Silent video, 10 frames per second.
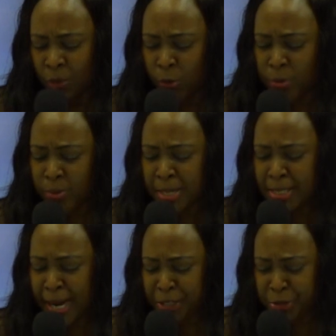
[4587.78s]
we
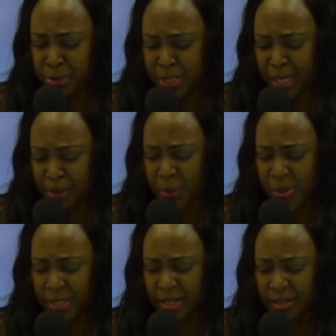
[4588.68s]
realize today,
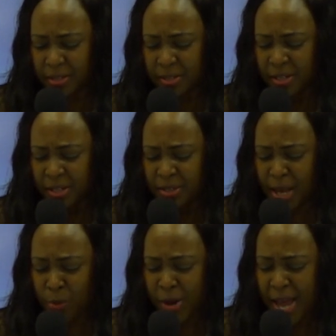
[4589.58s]
Lord,
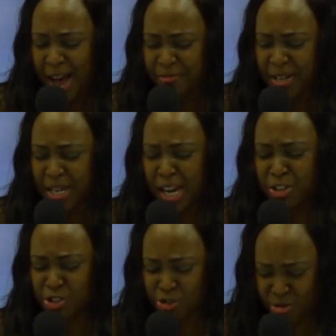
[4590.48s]
that we haven't
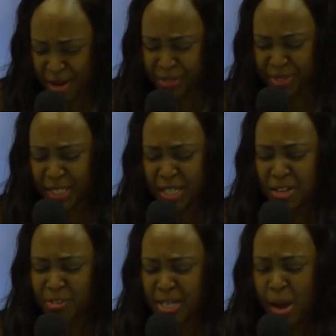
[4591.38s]
entrusted
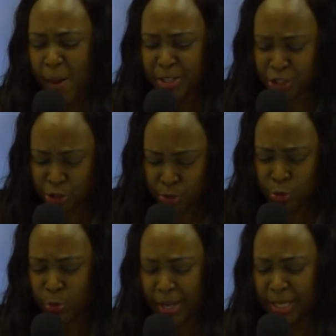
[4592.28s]
even our
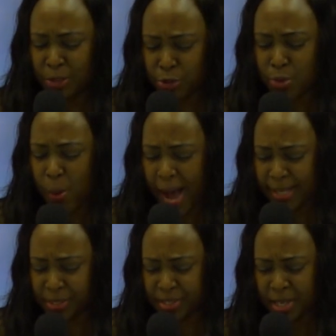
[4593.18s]
children into your
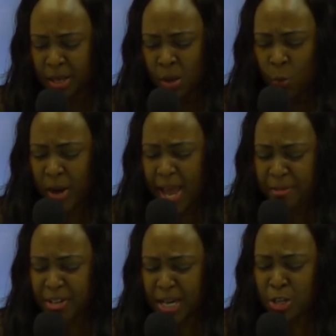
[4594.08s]
hands. We
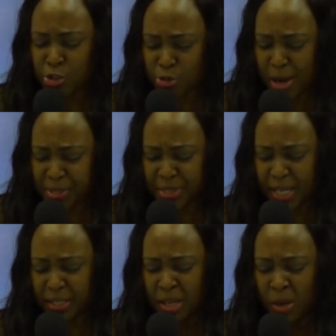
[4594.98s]
haven't
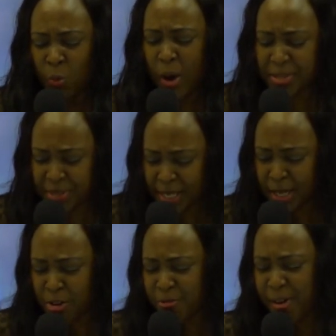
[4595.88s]
entrusted. We are
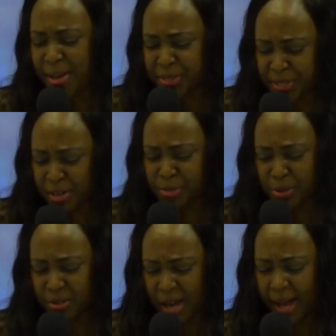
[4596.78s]
thinking of ourselves,
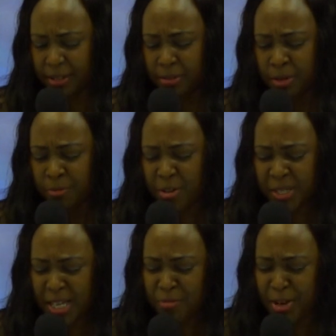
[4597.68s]
oh God.
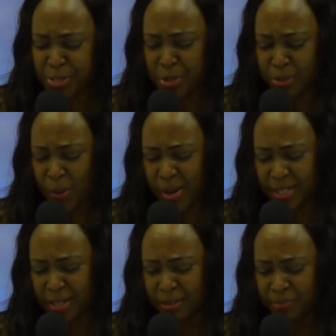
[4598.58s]
Forgive us, oh Lord.